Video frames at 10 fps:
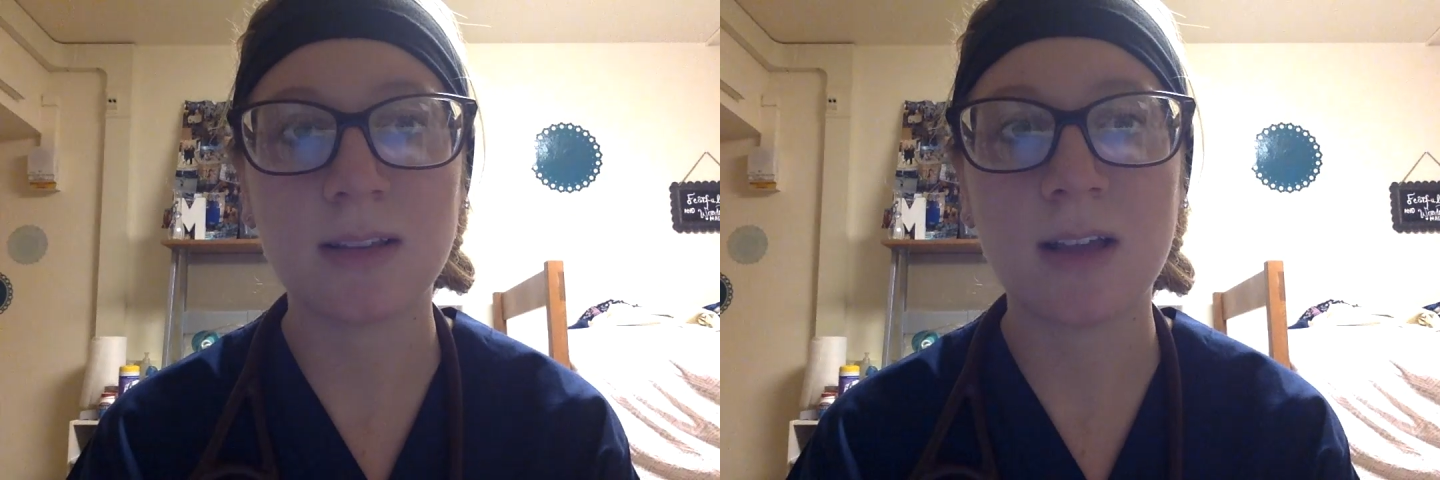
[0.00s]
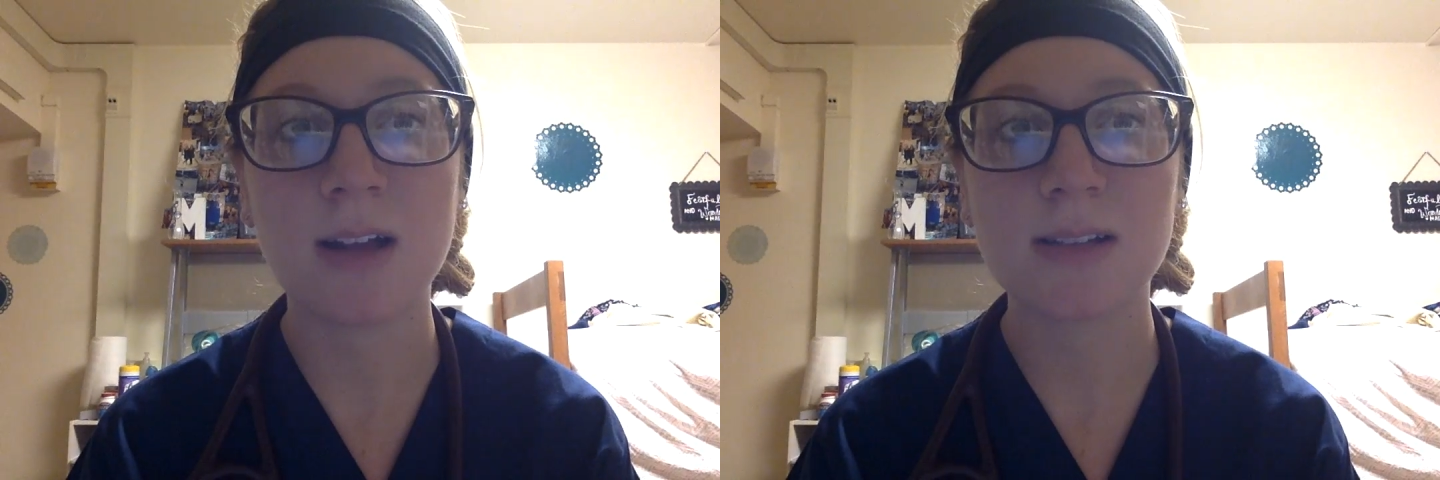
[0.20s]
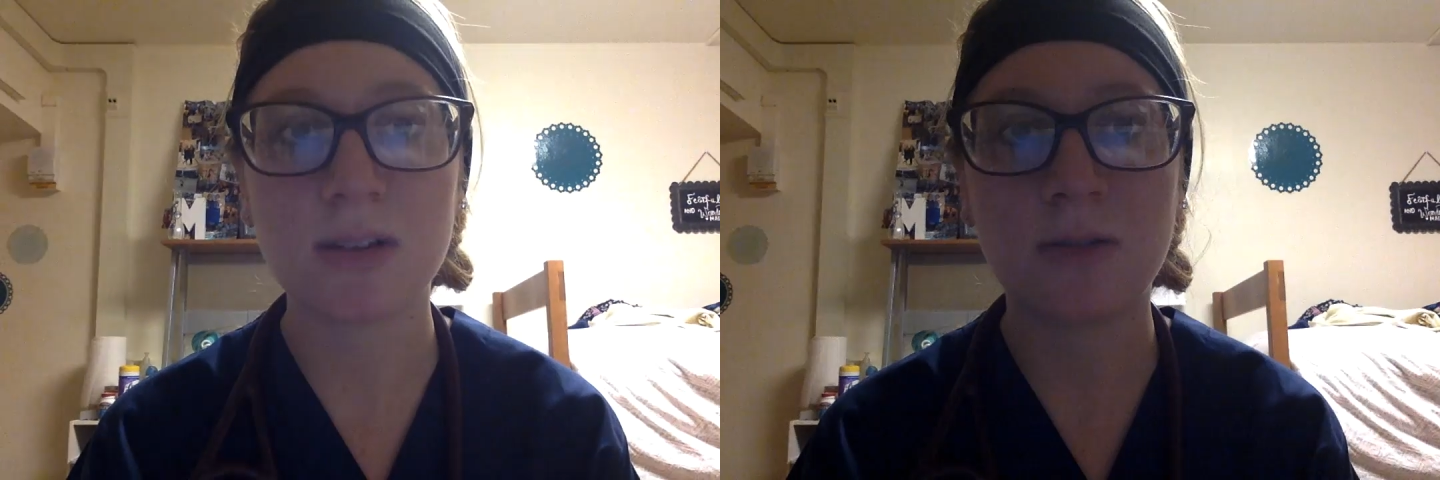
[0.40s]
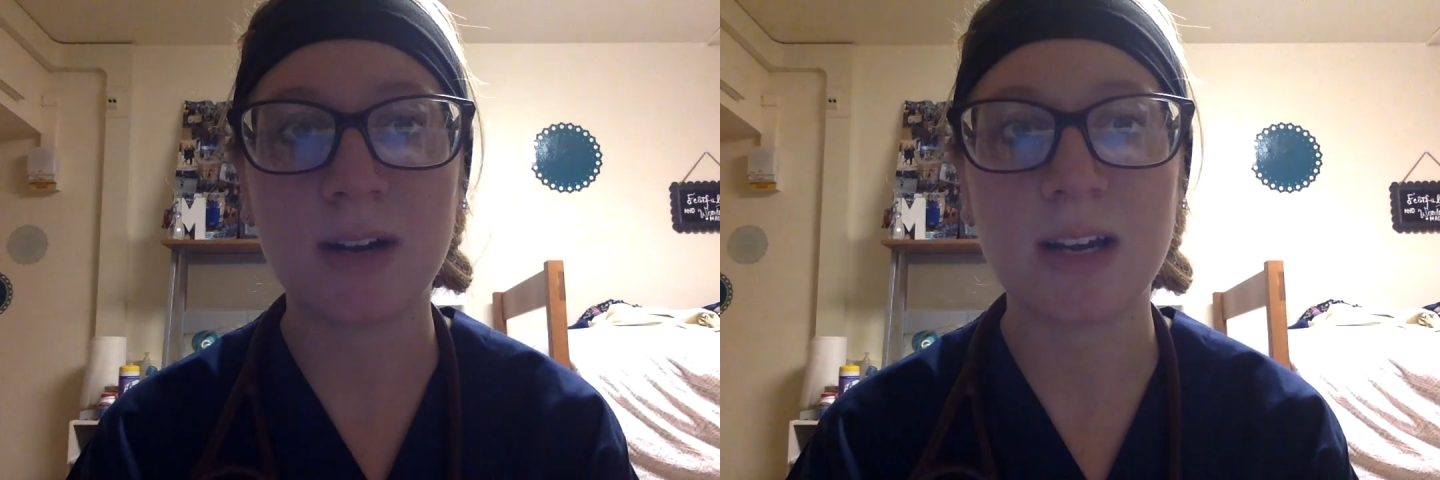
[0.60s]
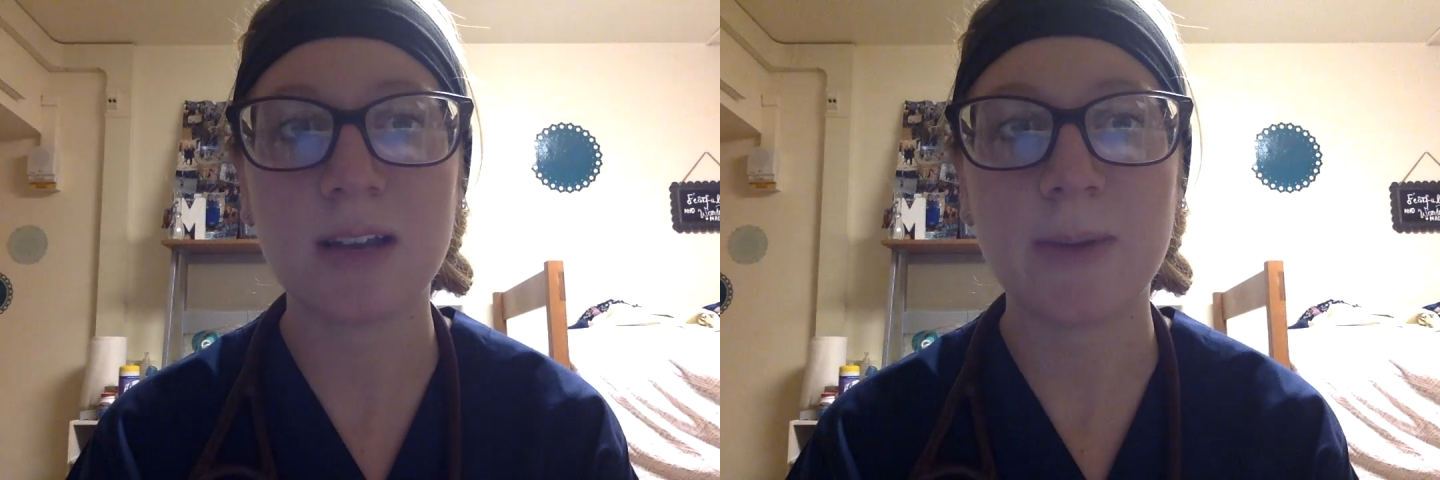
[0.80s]
the lungs,
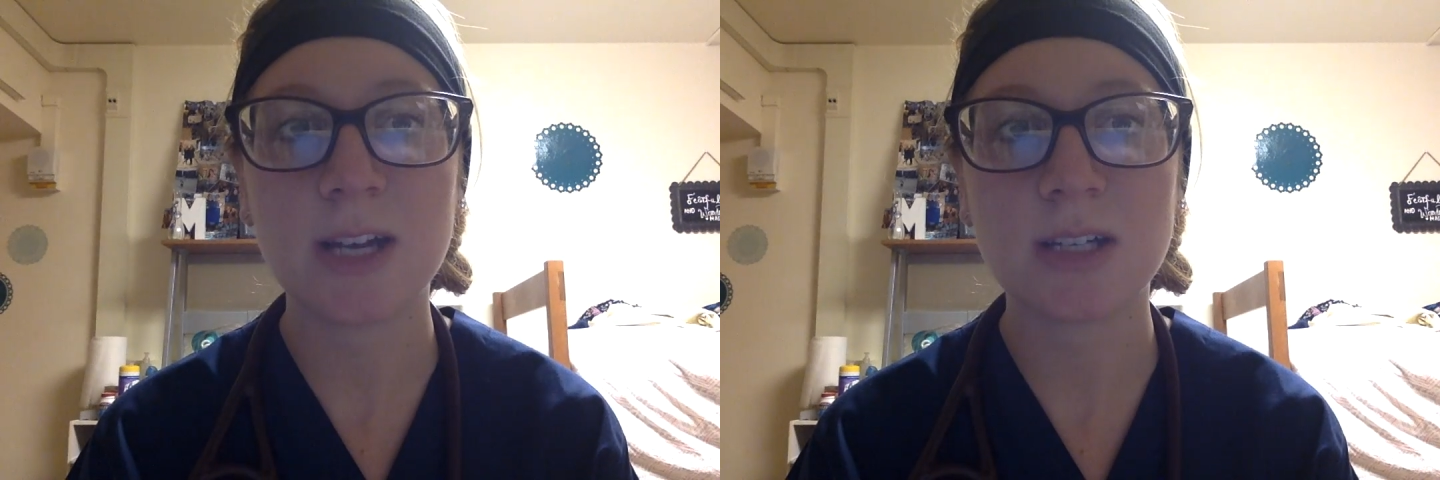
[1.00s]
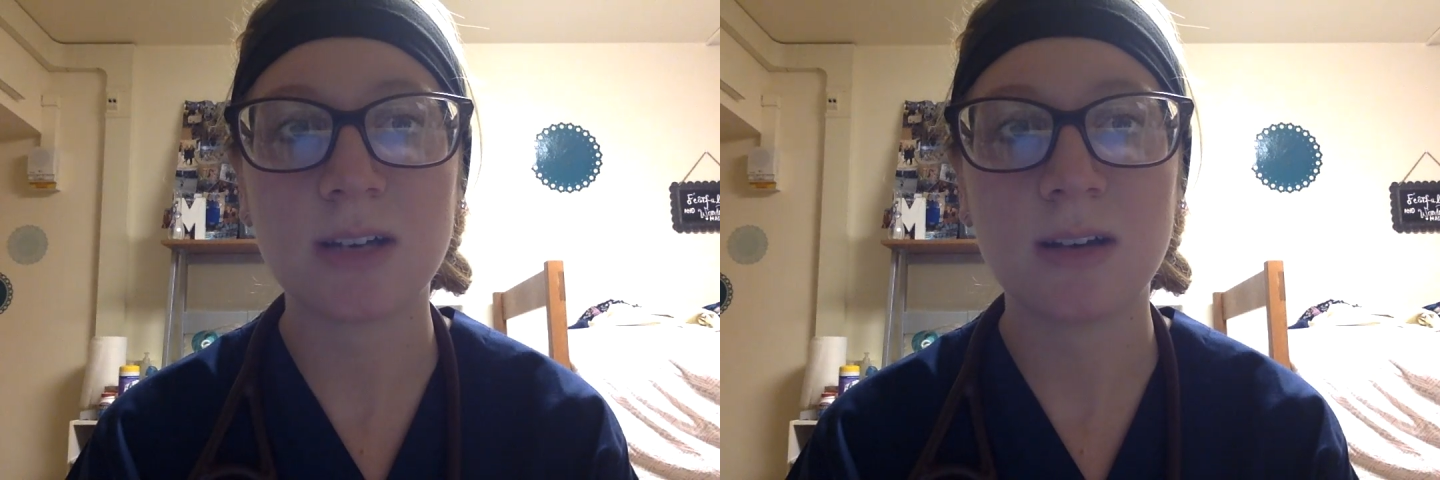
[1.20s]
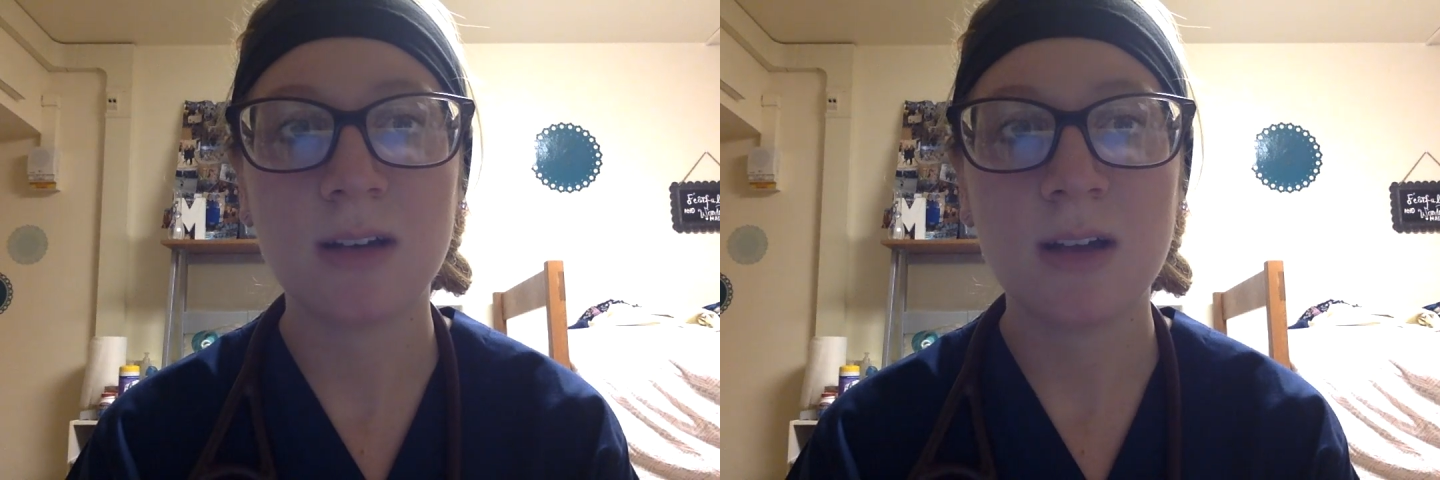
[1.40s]
according to the patient.